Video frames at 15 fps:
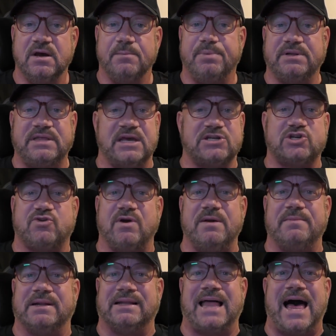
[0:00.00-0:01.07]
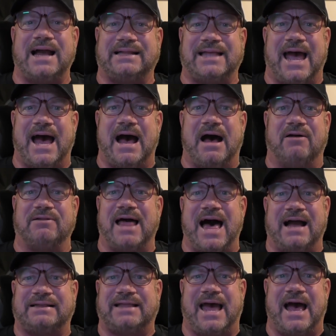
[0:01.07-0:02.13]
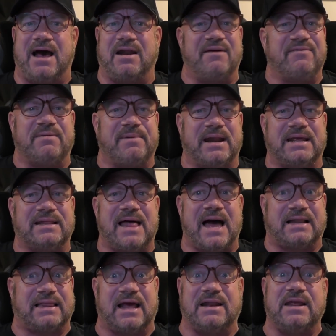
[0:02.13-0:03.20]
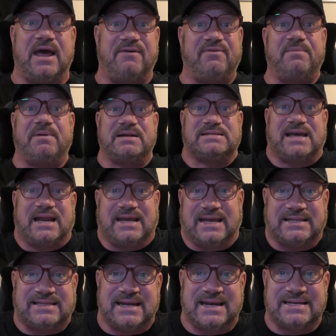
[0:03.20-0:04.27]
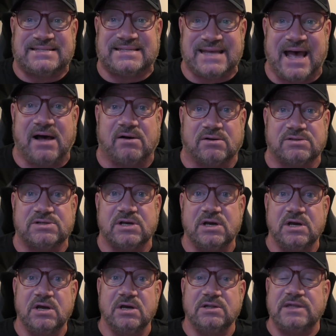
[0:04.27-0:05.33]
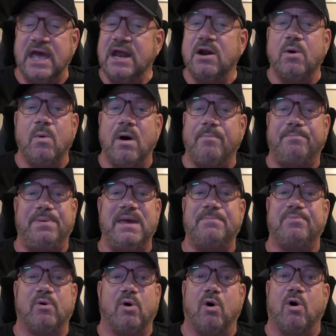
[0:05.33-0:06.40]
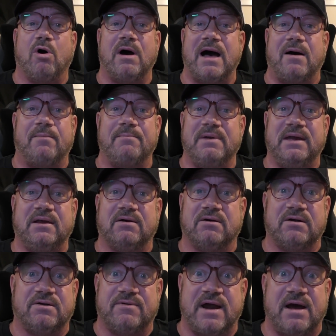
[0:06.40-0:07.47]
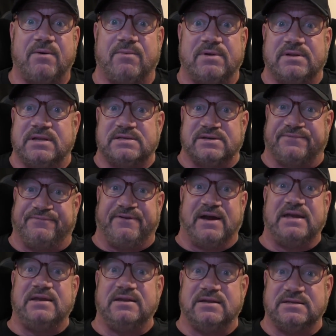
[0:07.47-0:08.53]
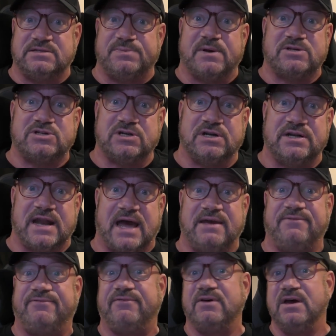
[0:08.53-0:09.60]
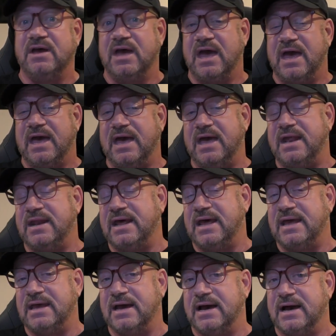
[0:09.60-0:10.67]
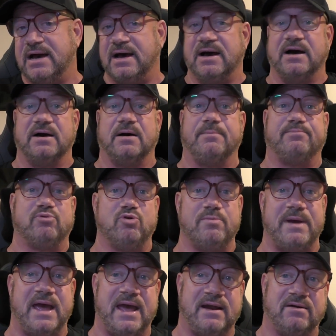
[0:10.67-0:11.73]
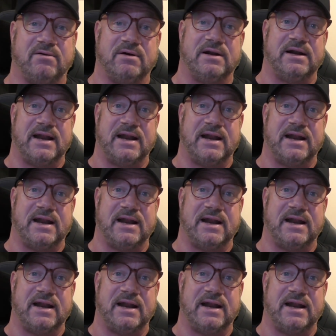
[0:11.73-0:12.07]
But they're screaming, lockdown, lockdown, everybody lockdown. Everybody's got to get to their cells. They don't want people all out mingling around when there's a fight, and especially a knife and a, uh, a broom handle and a